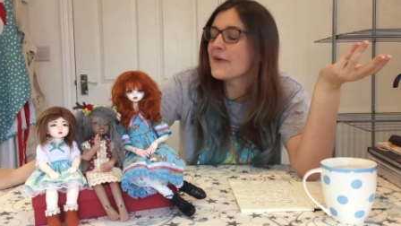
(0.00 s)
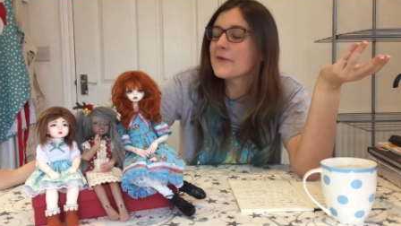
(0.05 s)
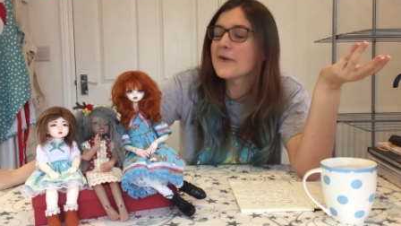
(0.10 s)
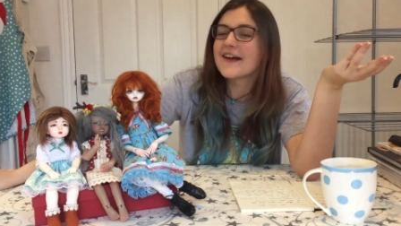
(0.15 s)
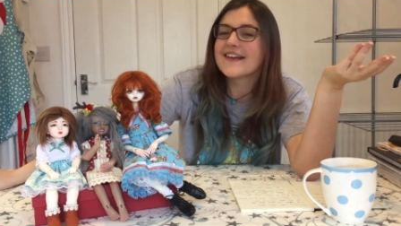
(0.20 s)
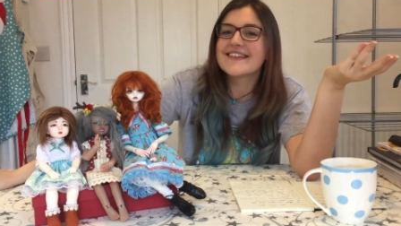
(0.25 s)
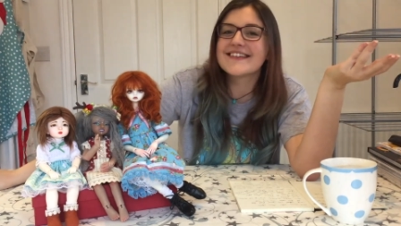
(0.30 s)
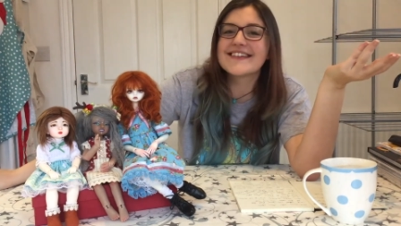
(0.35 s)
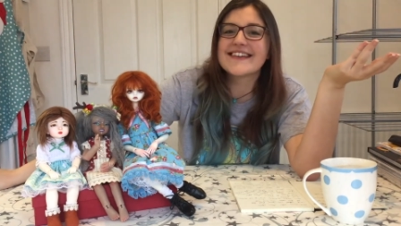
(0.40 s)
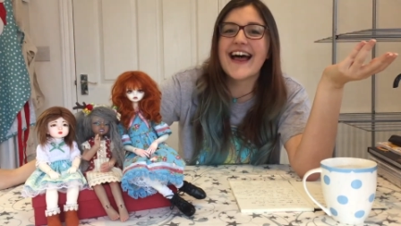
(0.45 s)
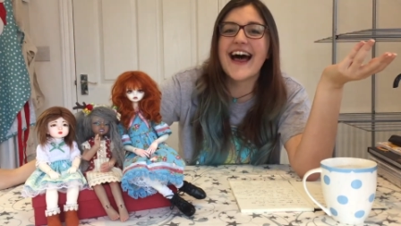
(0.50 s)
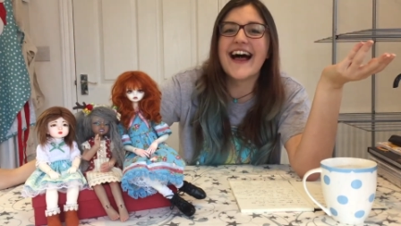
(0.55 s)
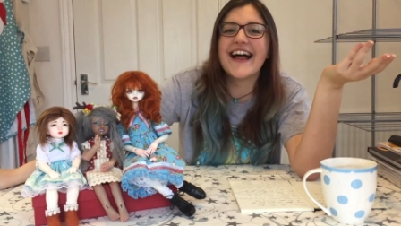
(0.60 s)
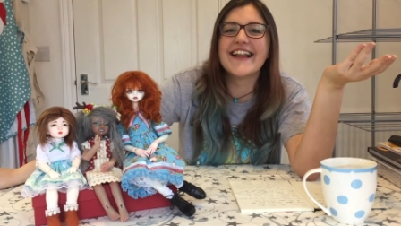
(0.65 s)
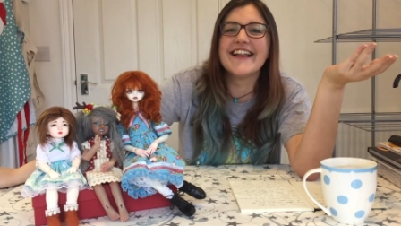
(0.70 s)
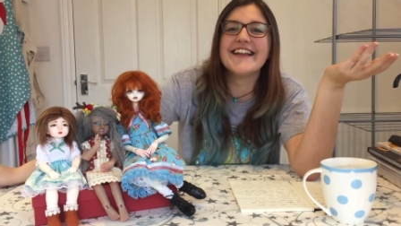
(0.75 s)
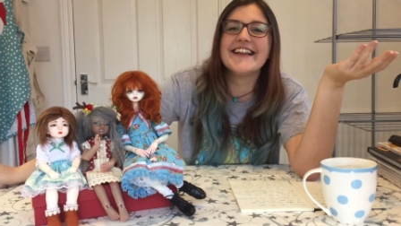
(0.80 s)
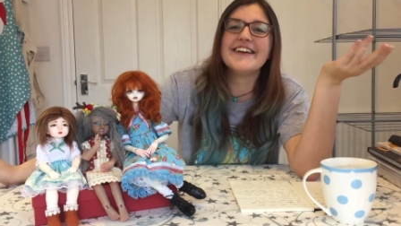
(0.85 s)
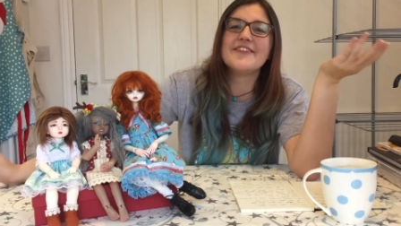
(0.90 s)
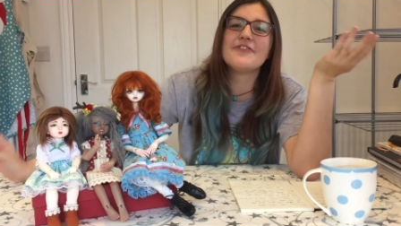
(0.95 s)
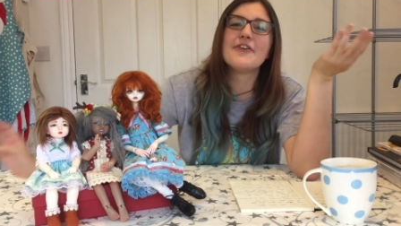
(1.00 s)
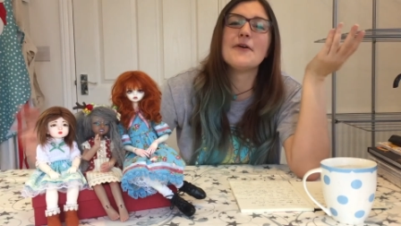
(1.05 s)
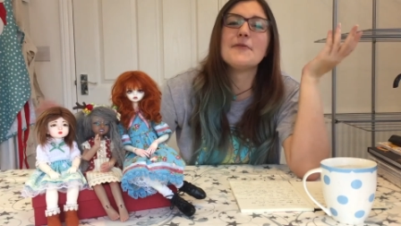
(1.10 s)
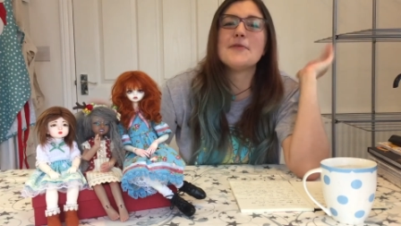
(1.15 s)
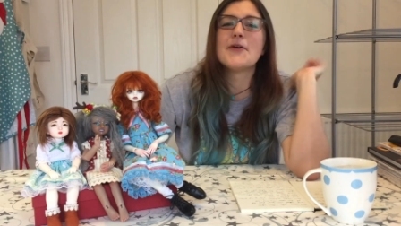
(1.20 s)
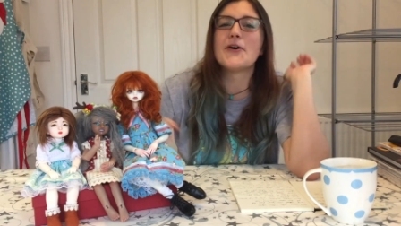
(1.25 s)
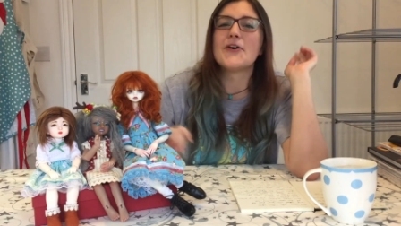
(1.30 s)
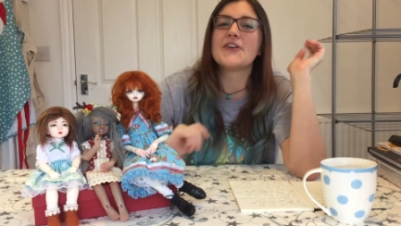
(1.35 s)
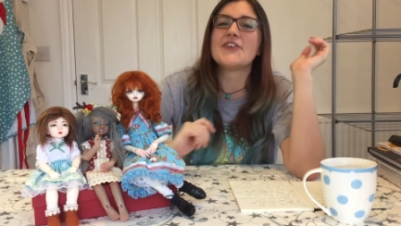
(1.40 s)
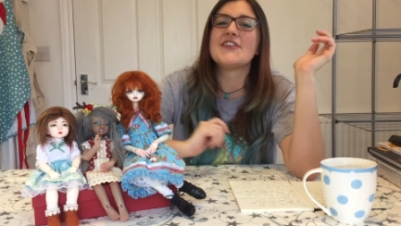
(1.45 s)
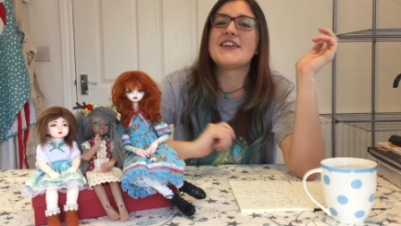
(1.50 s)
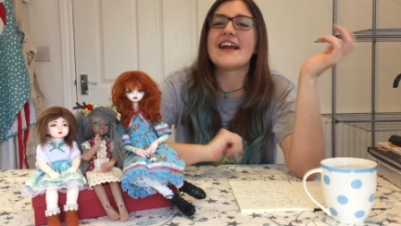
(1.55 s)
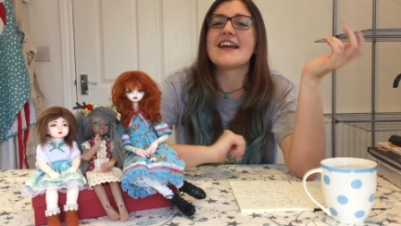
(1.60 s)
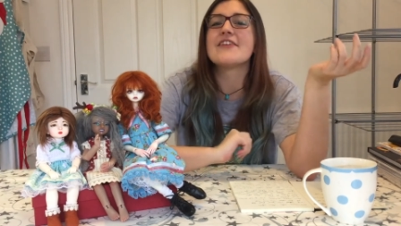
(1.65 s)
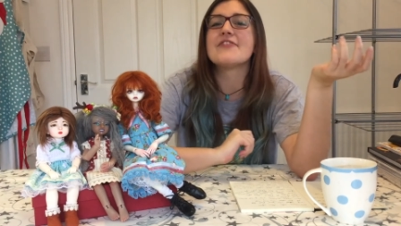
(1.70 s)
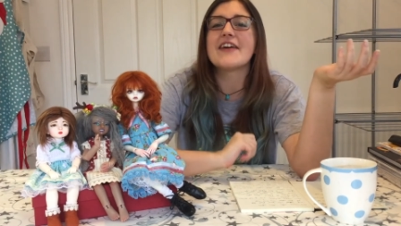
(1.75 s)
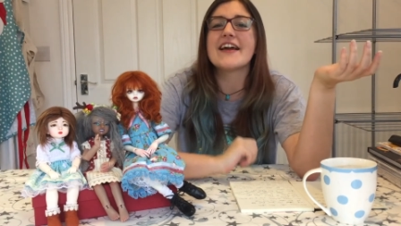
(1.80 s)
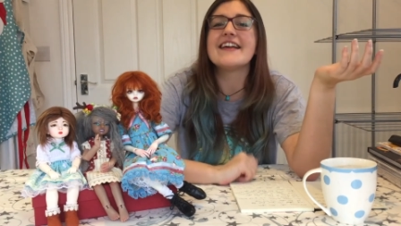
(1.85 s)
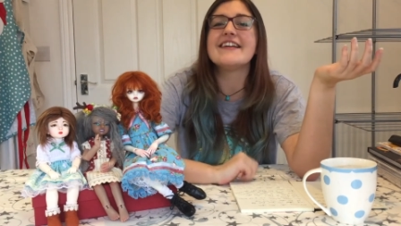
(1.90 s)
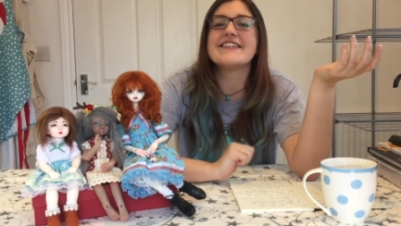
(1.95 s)
I sell if I'm not on Den
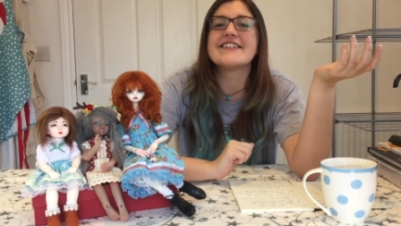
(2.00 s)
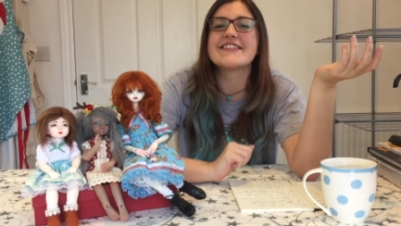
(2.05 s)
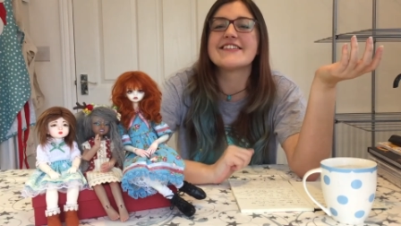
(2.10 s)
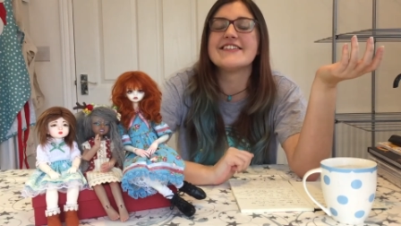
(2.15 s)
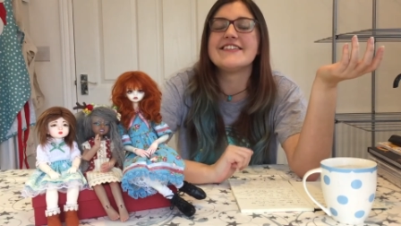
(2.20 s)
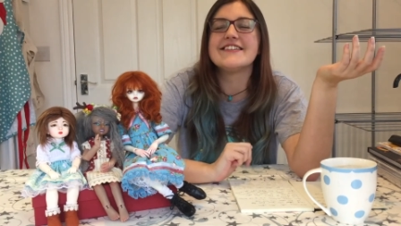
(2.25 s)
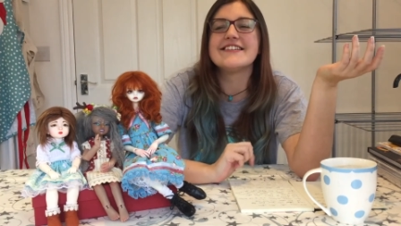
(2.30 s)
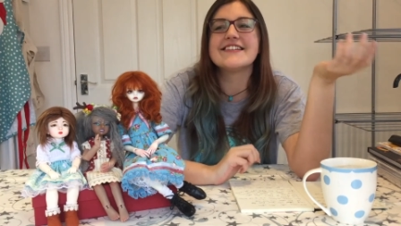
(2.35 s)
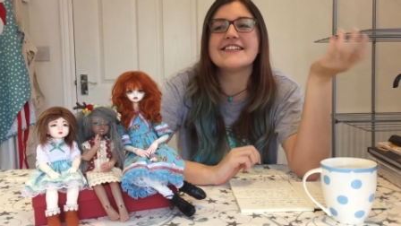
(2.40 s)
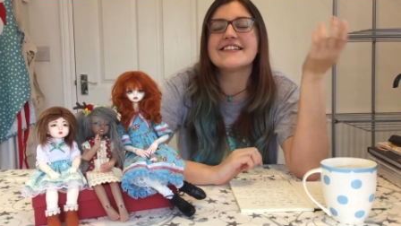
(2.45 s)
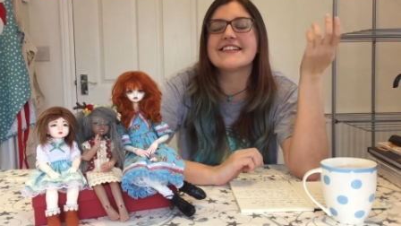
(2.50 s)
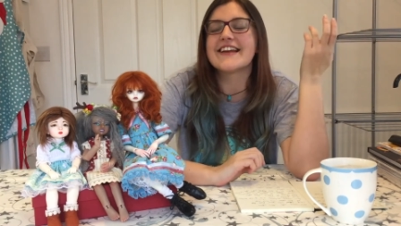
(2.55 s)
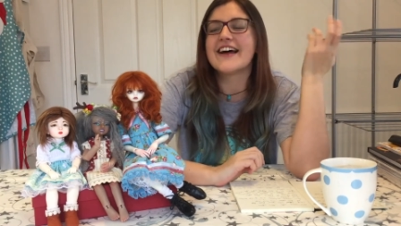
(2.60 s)
of Angels?